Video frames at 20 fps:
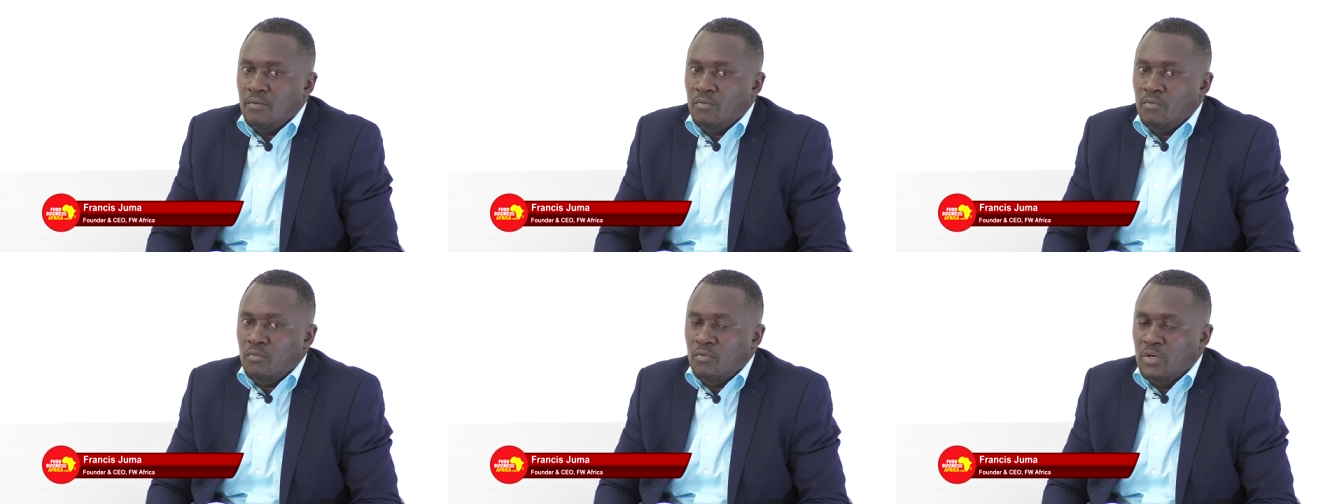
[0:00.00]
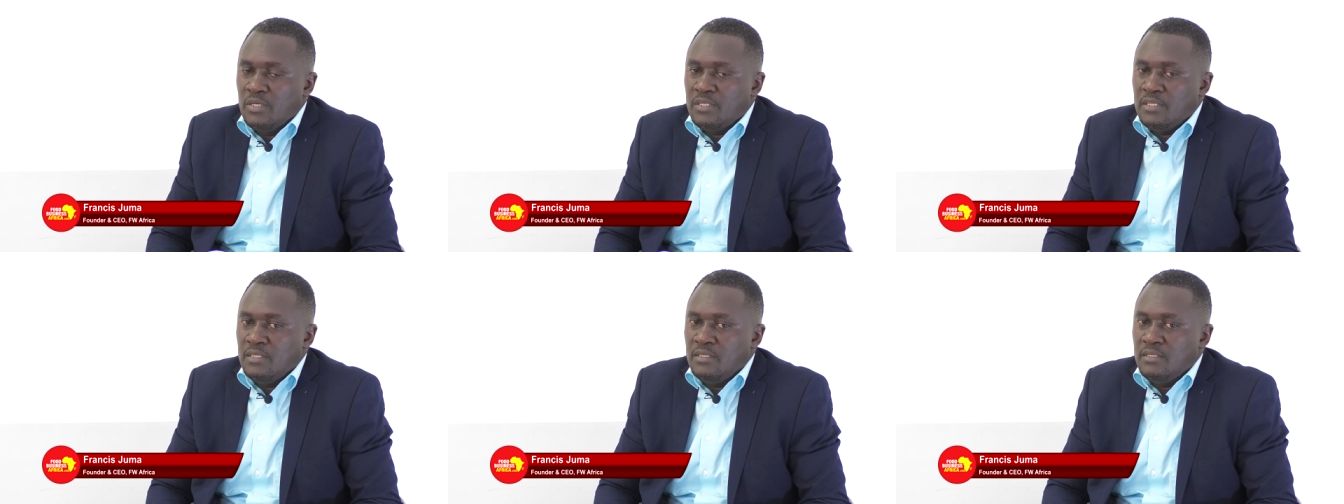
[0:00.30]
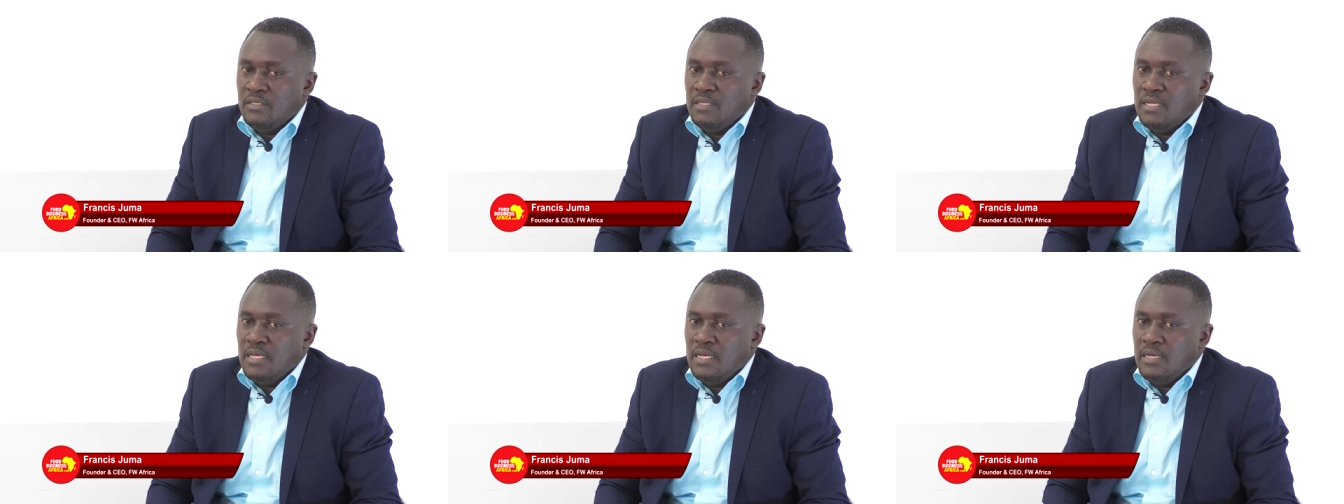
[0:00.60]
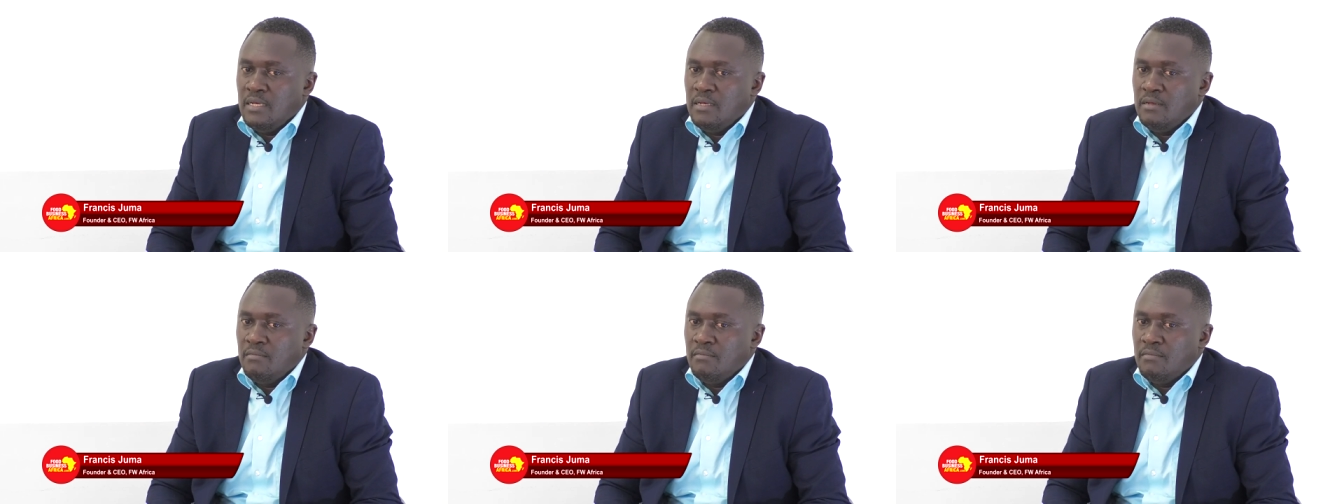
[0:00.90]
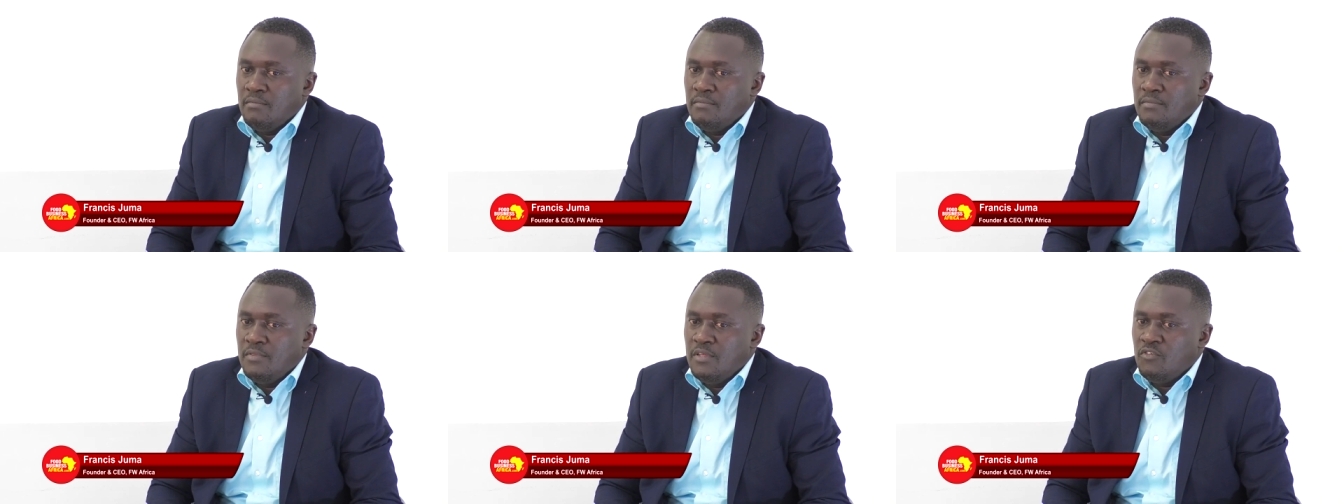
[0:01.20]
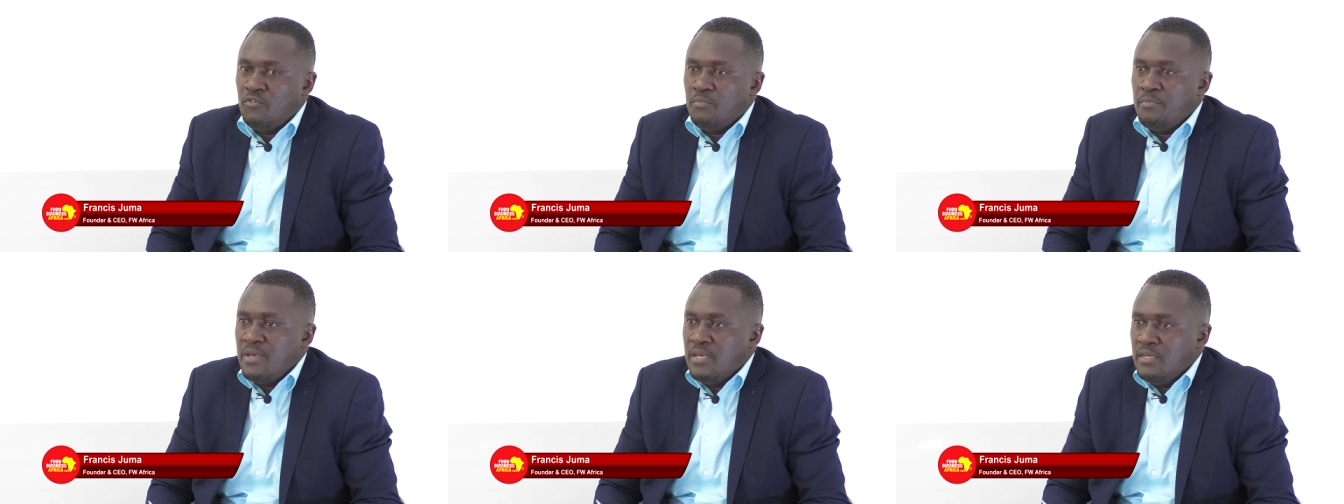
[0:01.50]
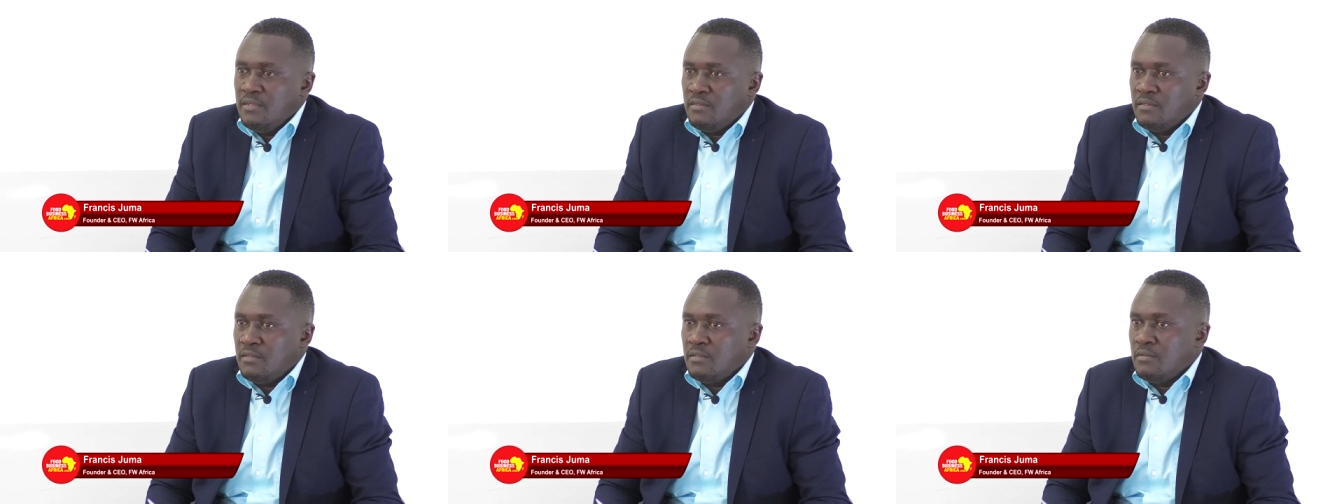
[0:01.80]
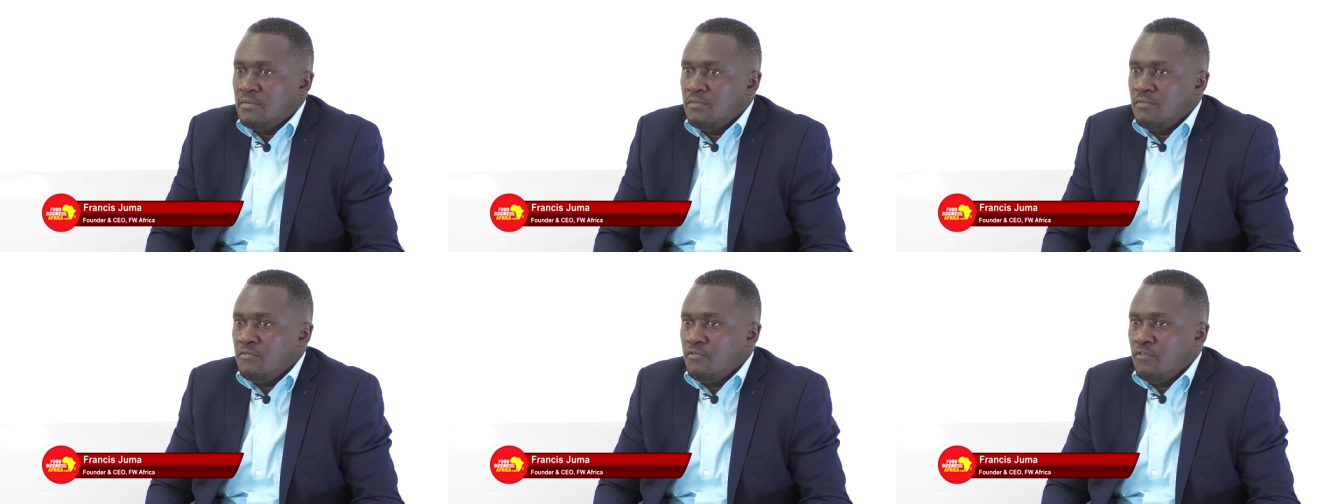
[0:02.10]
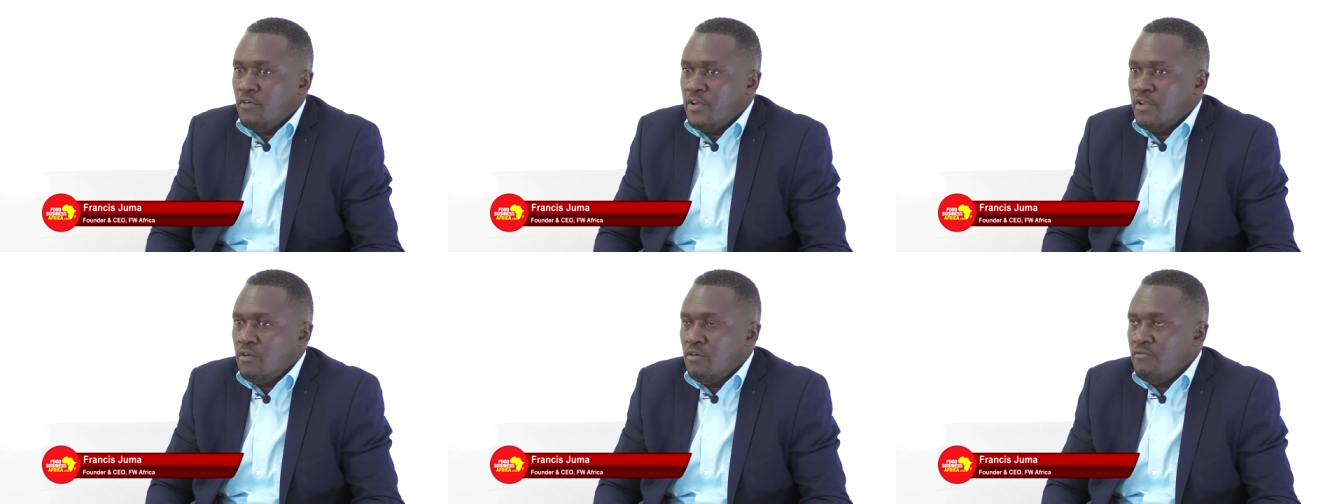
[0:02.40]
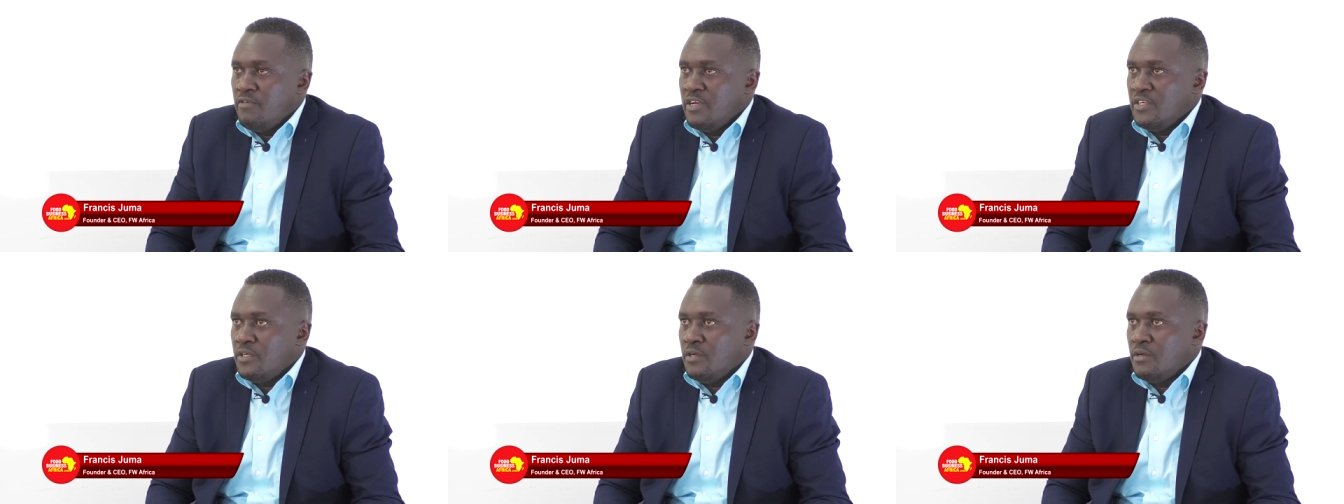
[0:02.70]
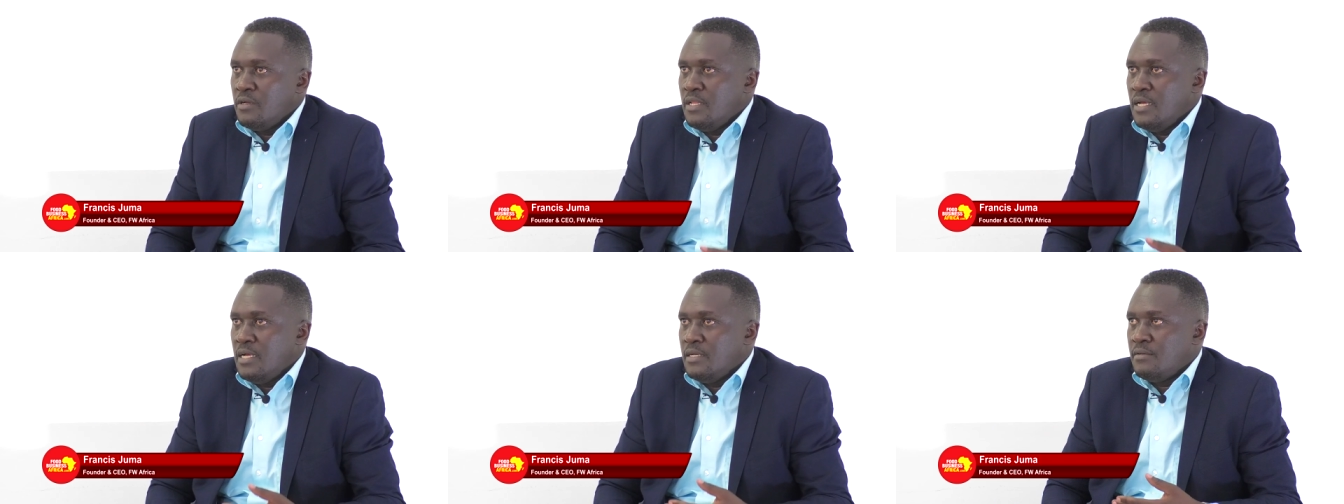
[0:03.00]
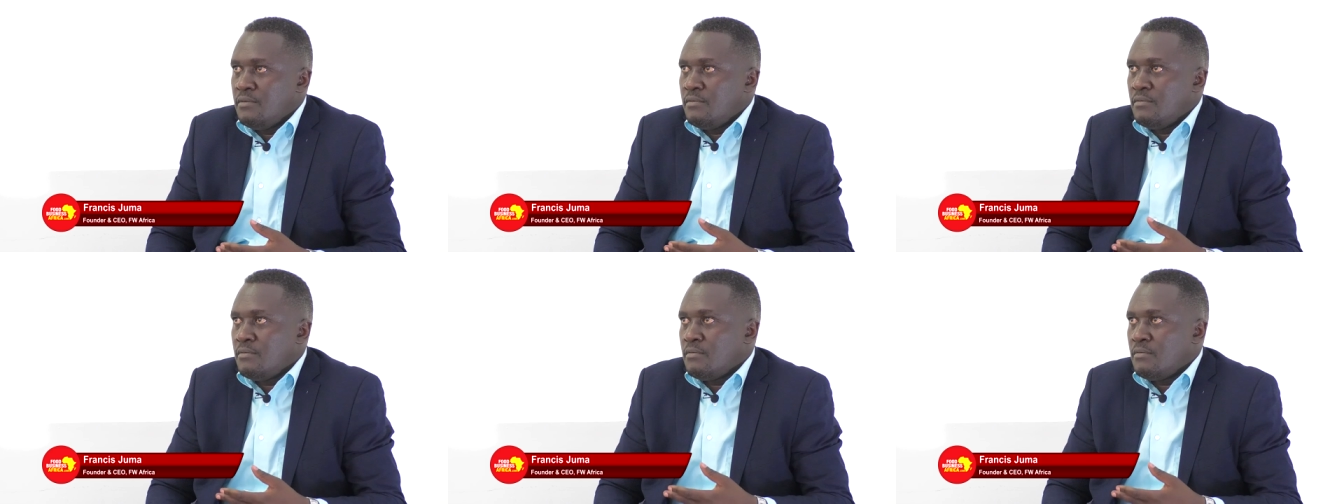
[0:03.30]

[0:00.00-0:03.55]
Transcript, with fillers: What is the the space for innovation that